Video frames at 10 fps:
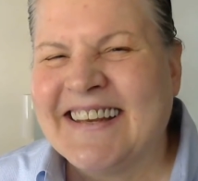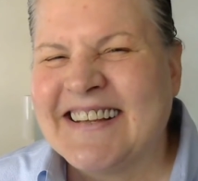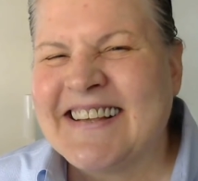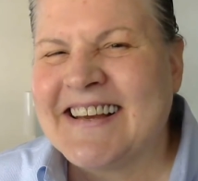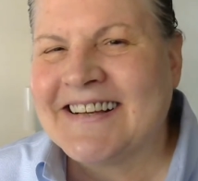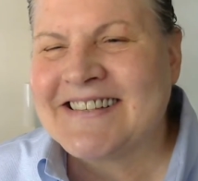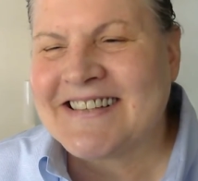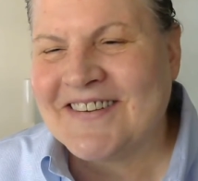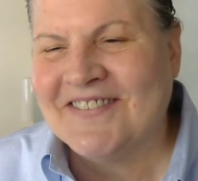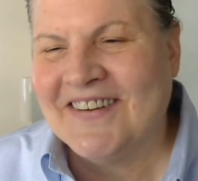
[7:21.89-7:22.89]
Yeah,
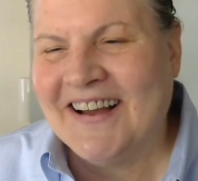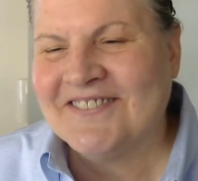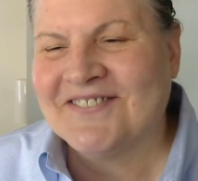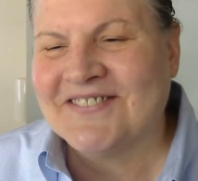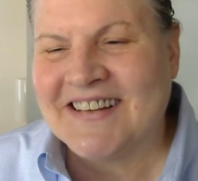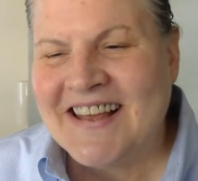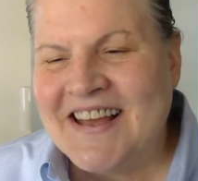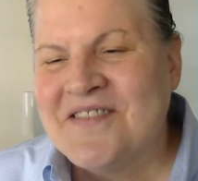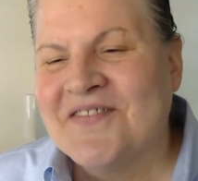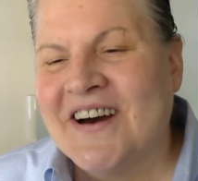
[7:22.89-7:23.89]
because I've
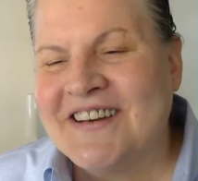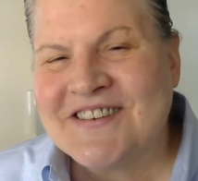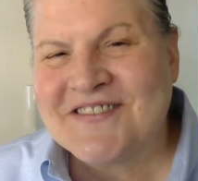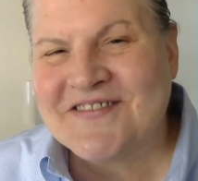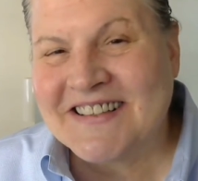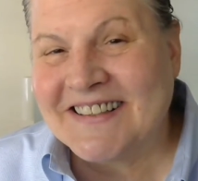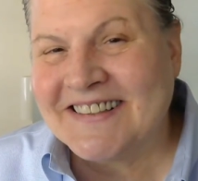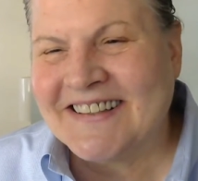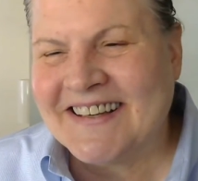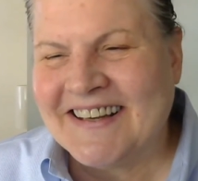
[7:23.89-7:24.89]
monitored
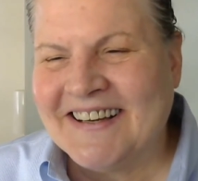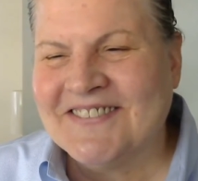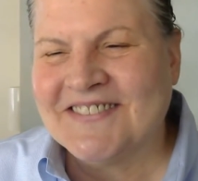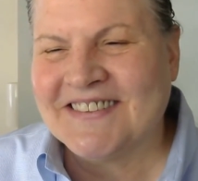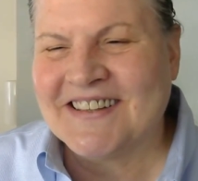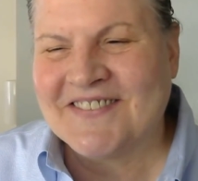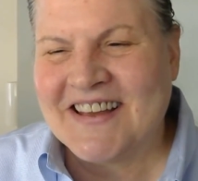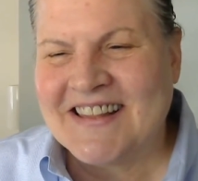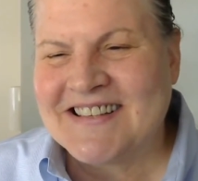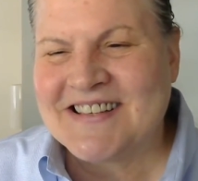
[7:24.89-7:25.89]
really carefully the
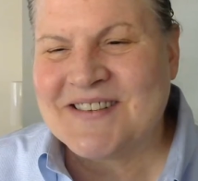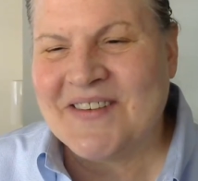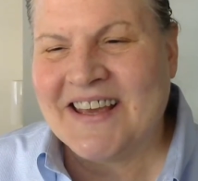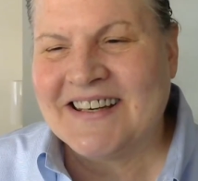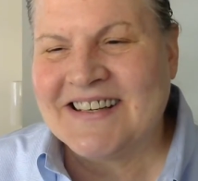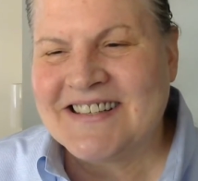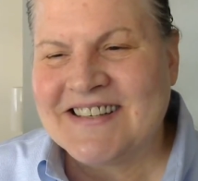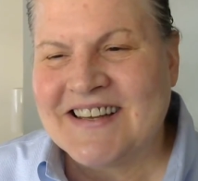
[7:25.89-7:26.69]
way this is managed.